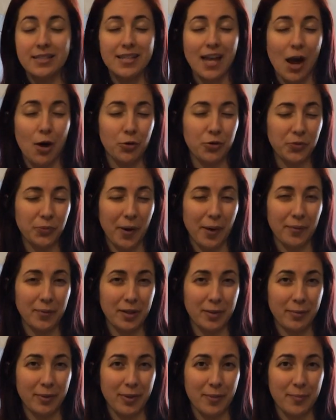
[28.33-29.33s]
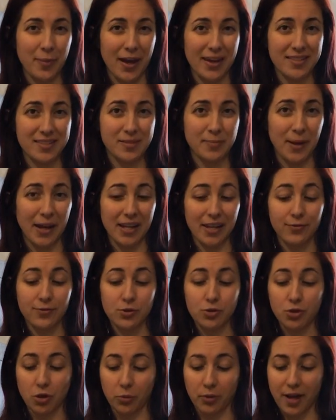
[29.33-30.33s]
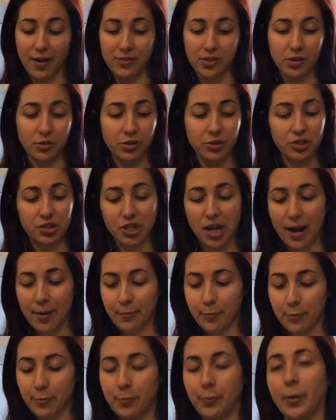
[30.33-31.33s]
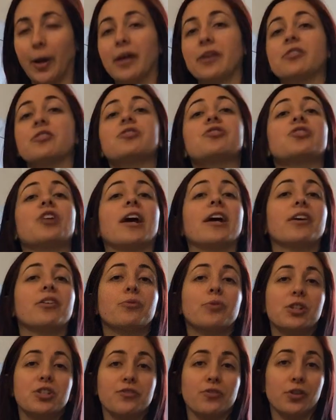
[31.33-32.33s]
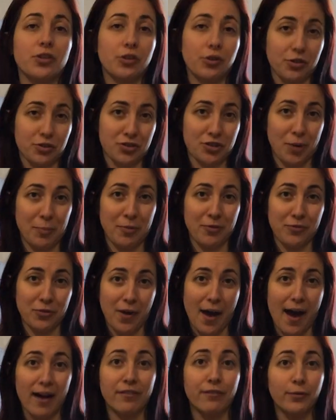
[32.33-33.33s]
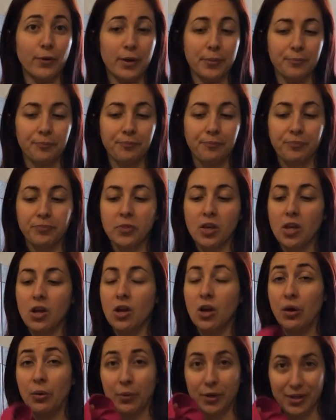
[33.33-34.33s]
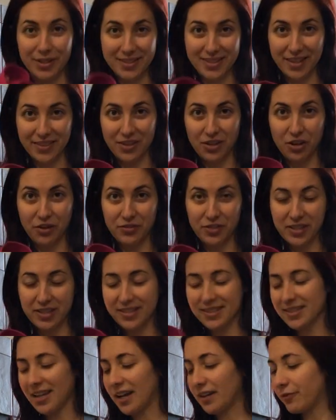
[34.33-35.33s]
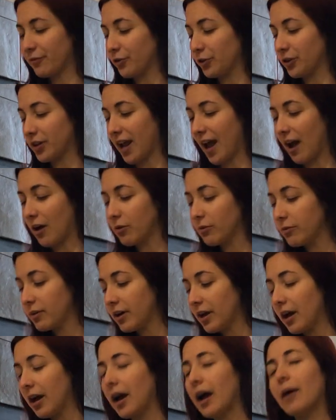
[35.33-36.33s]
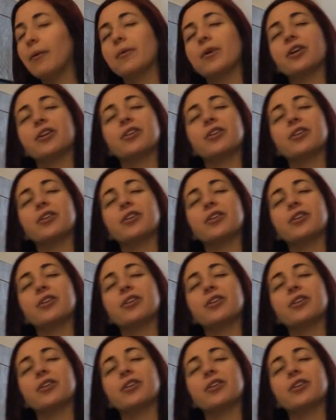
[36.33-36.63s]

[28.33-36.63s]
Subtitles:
Towel's probably gonna be the best bet if you don't have a yoga strap, but try and reach for a yoga strap if you have one. We're gonna set that off to the side for now, and we're